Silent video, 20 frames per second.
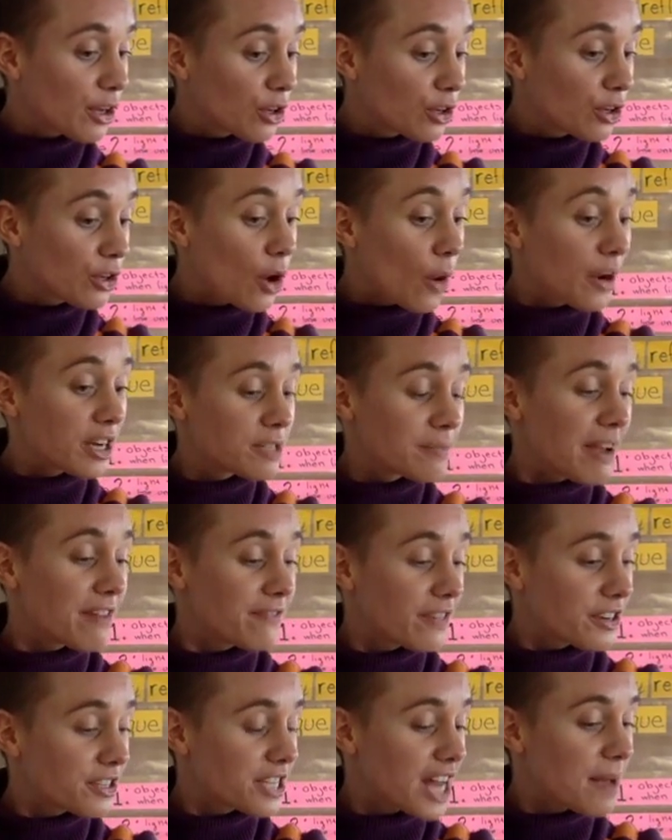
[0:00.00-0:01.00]
going to my
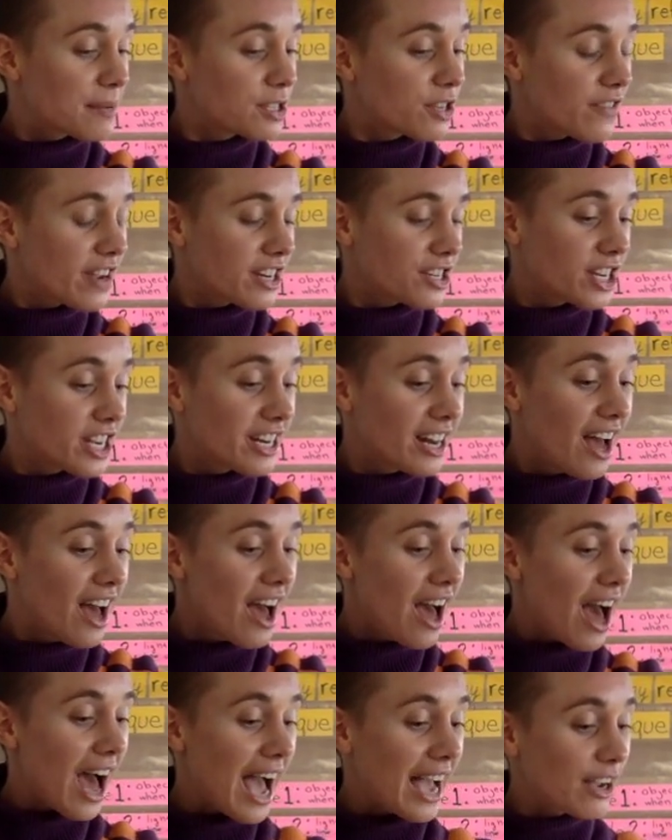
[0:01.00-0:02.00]
first observation,
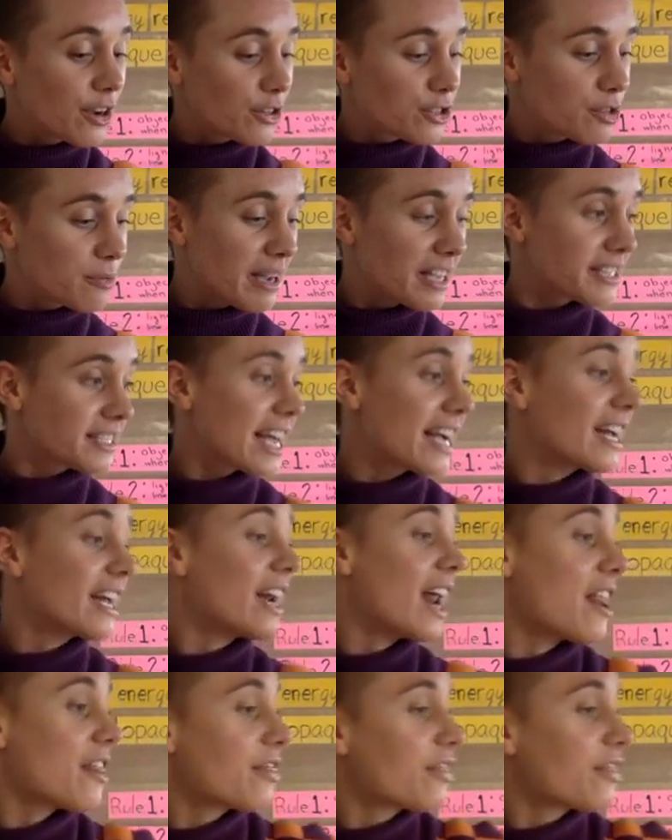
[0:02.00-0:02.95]
I go to my second and